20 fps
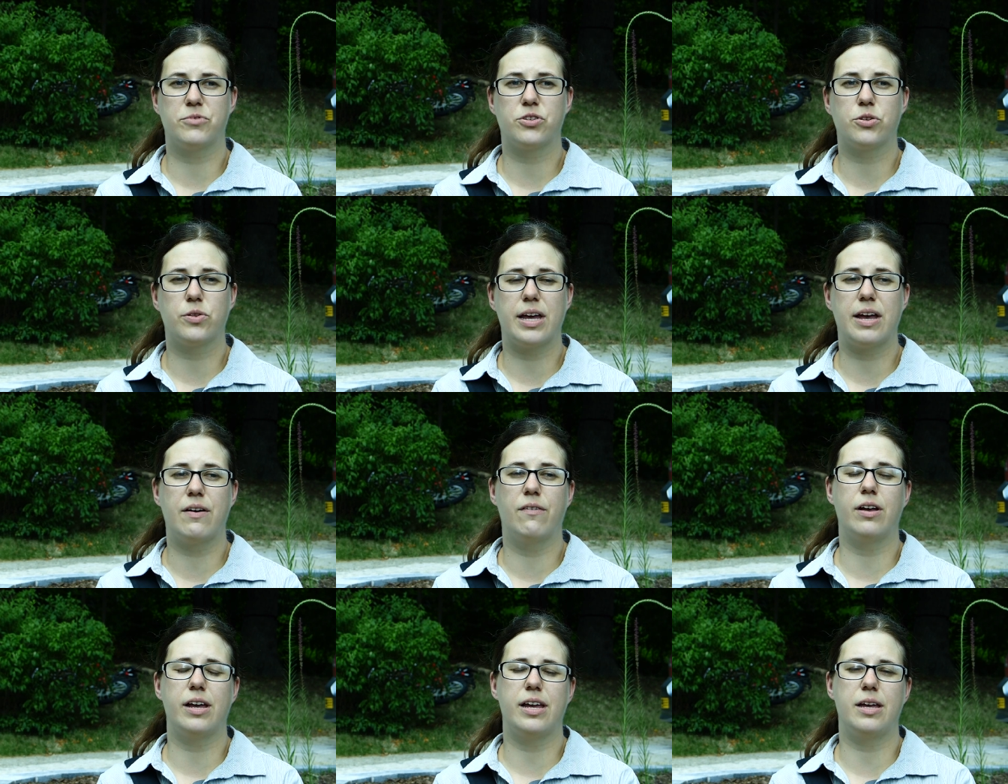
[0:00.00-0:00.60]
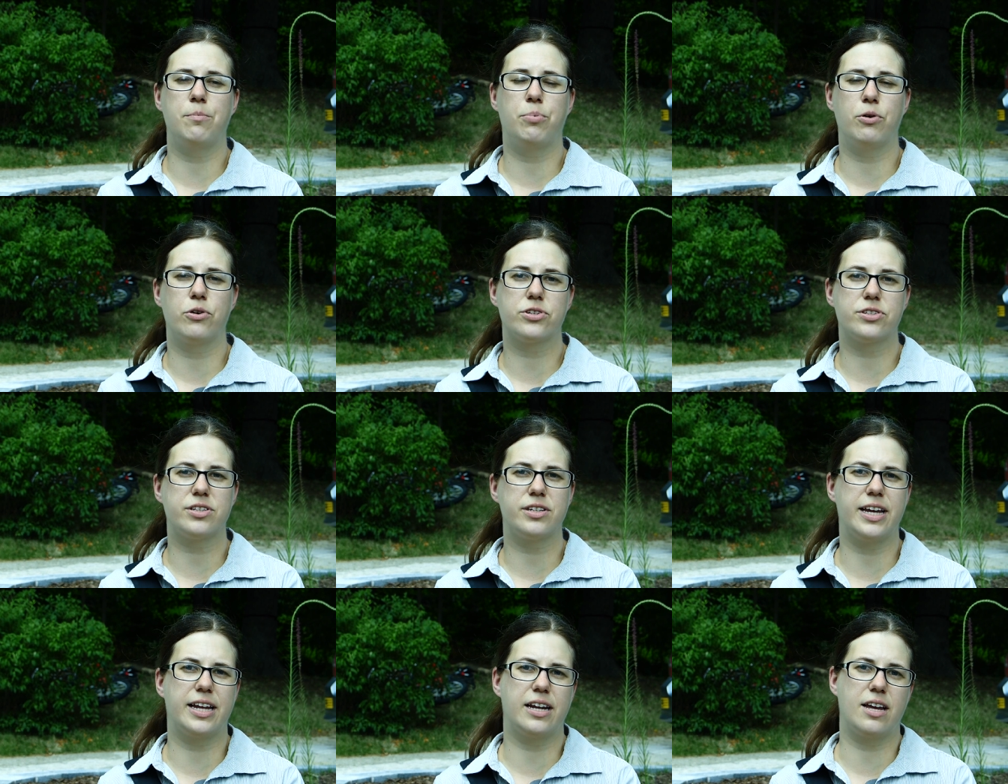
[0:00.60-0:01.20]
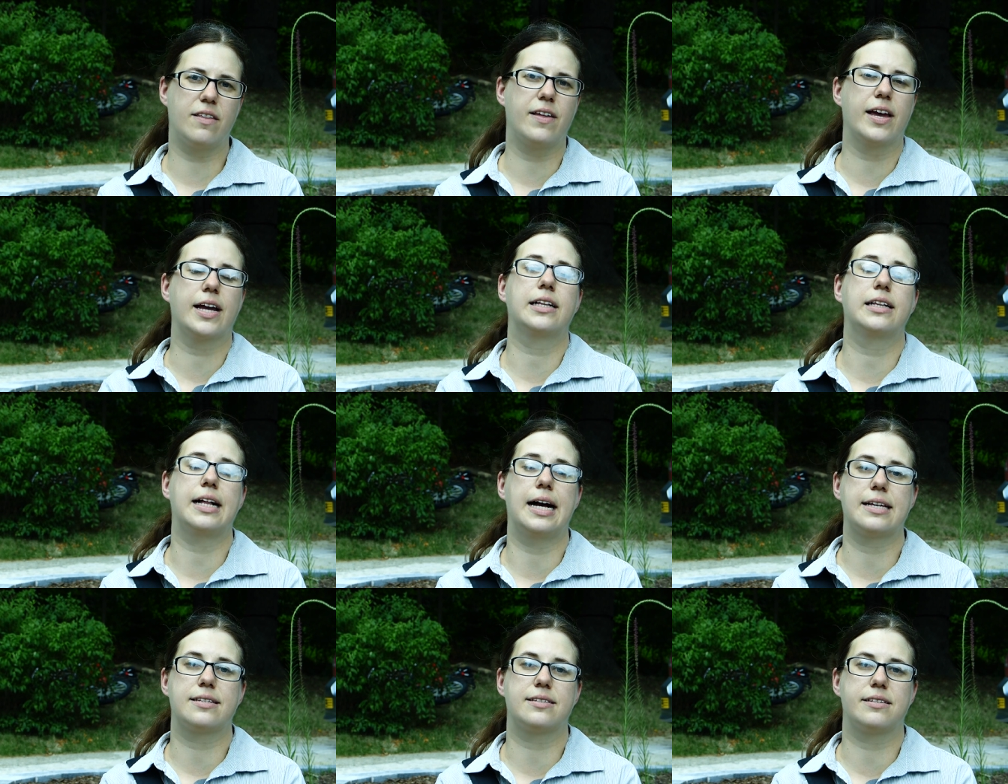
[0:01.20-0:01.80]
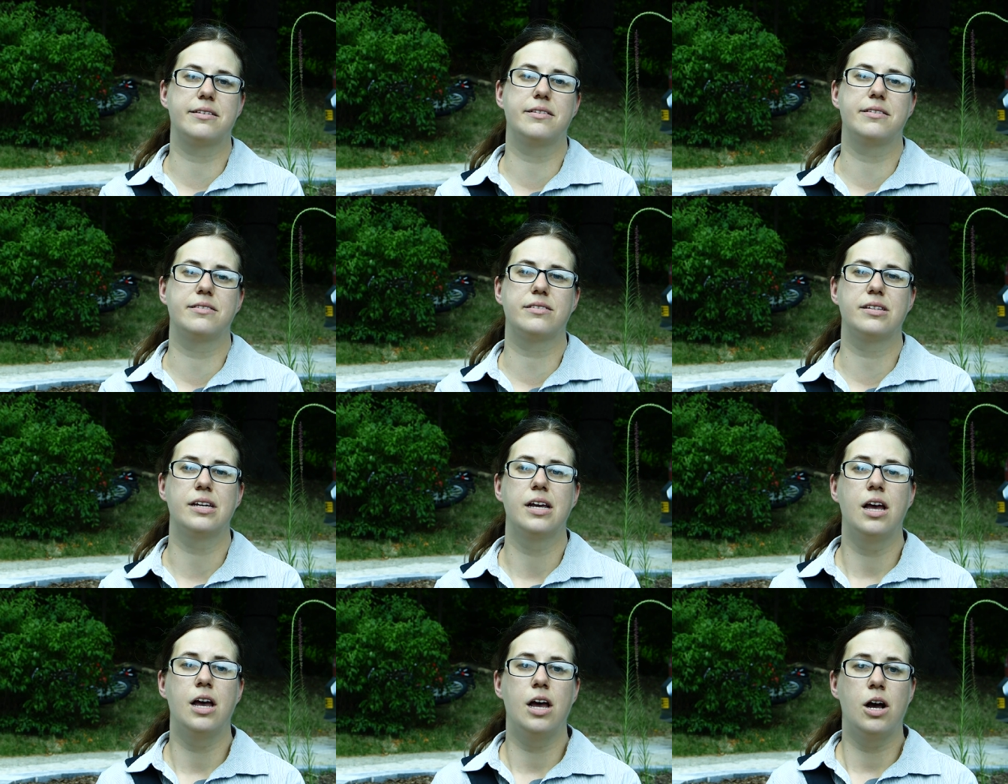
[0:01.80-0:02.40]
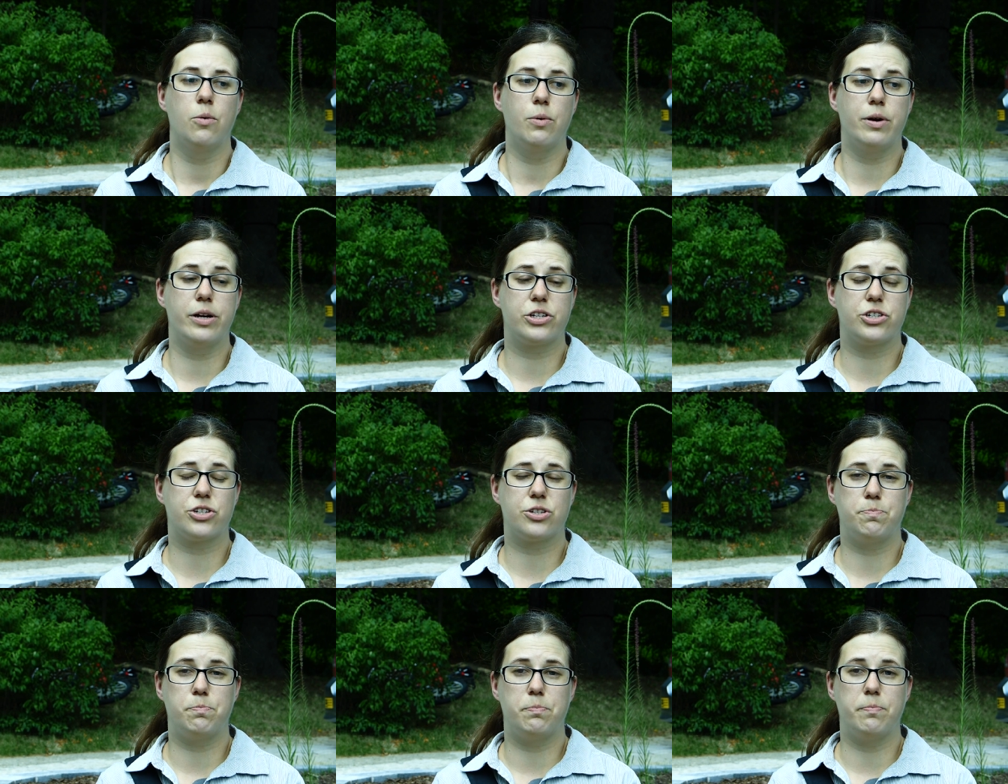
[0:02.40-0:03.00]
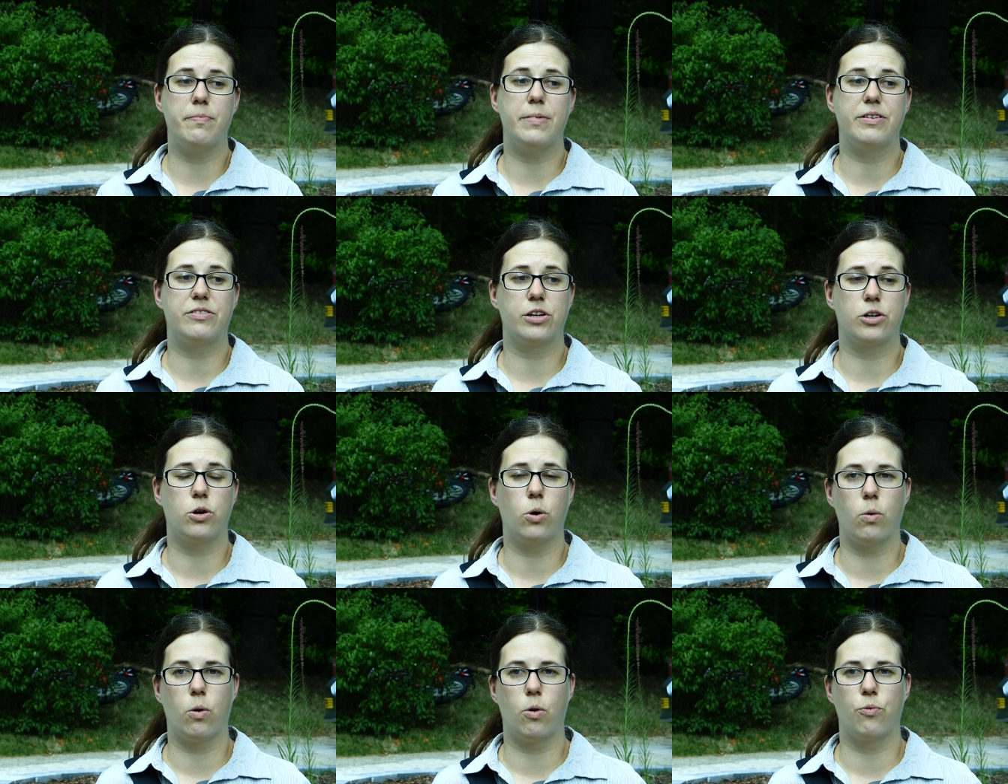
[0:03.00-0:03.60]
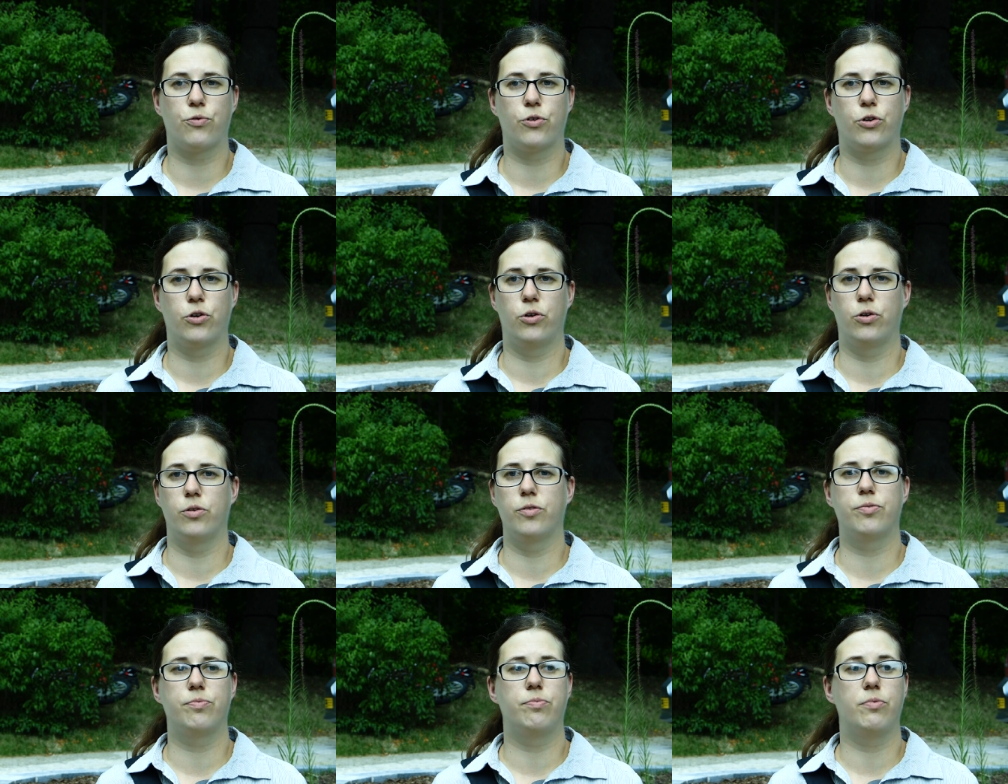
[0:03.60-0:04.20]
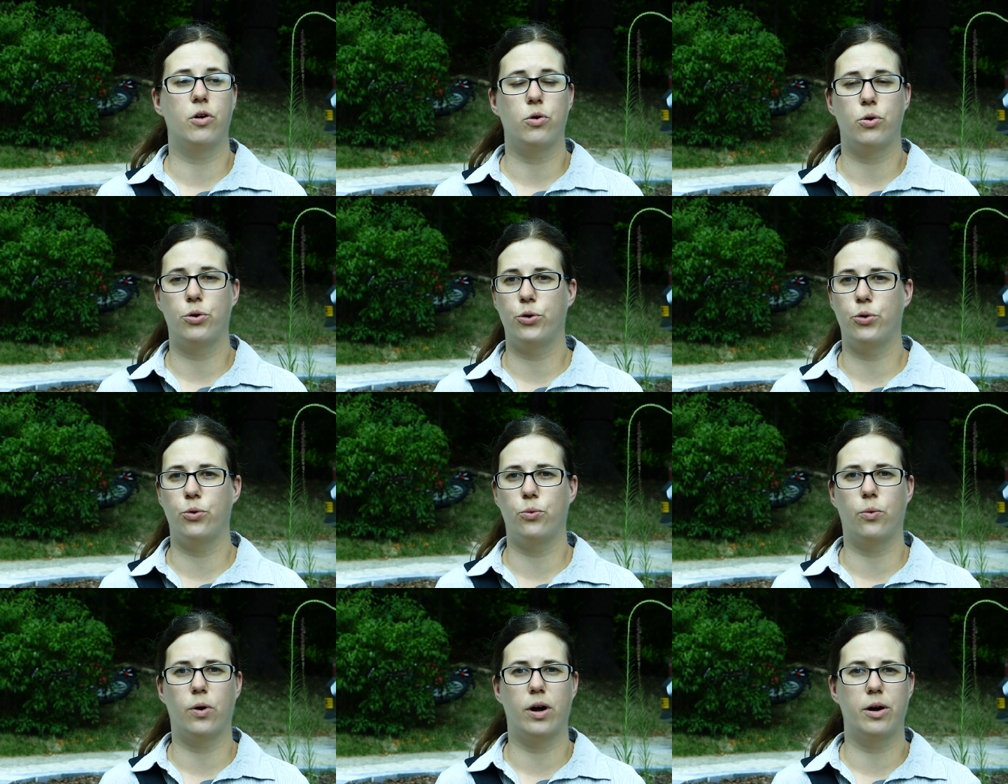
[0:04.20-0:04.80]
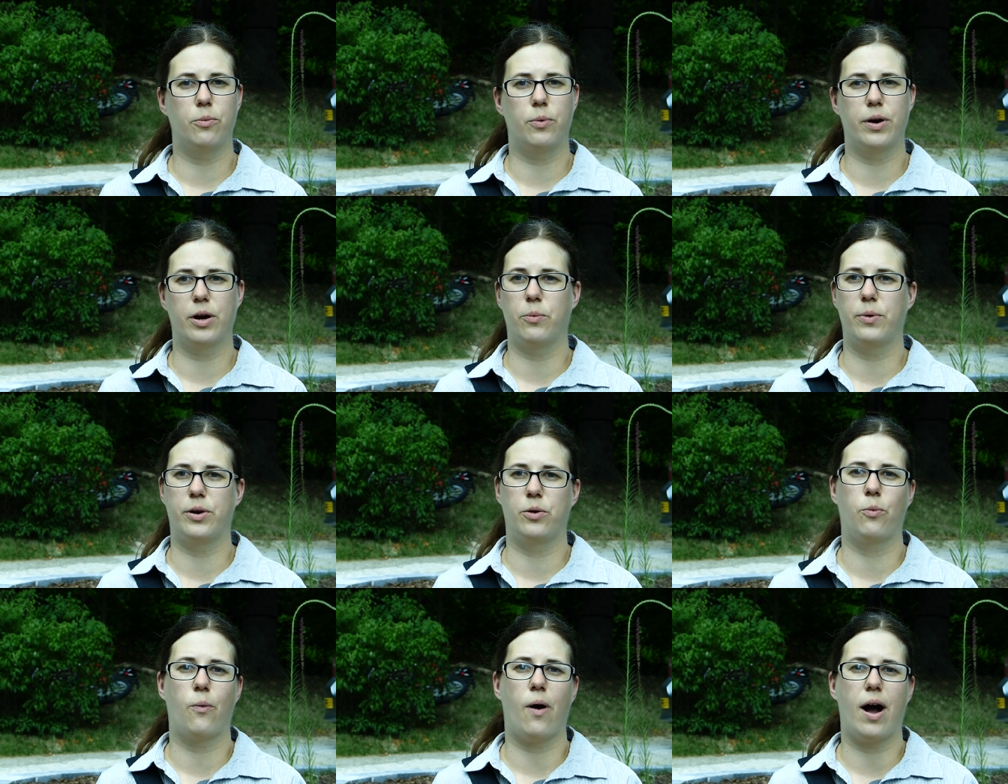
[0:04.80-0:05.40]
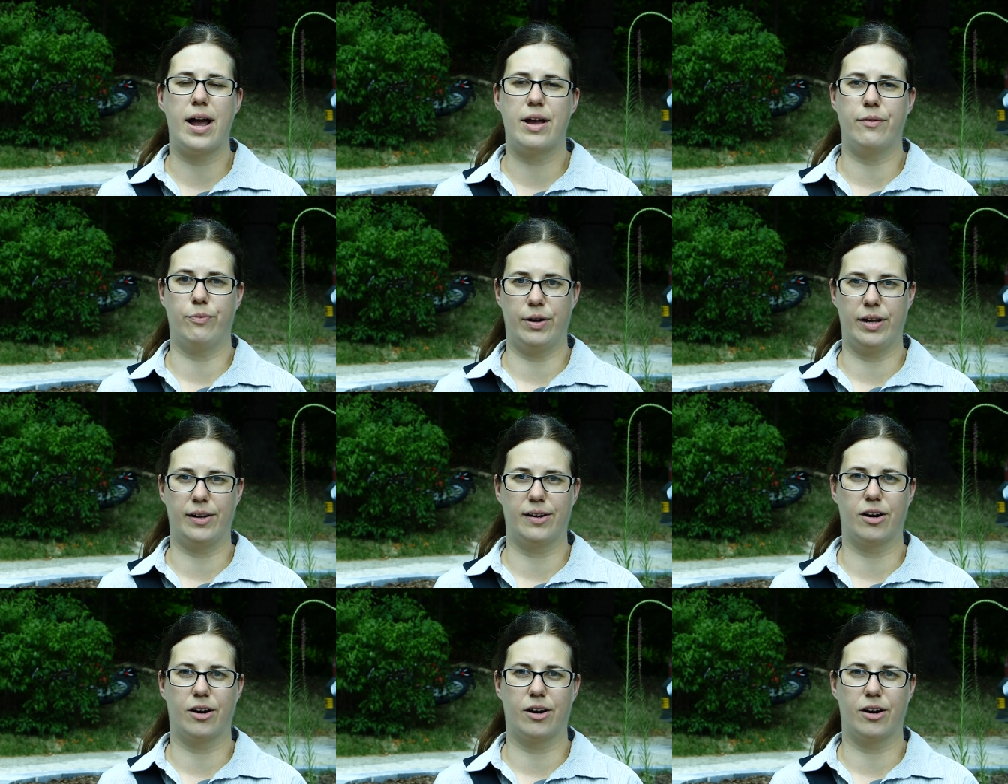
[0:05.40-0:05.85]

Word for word: So they have in-person and online classes, which basically go over who, what, where, when, why, rain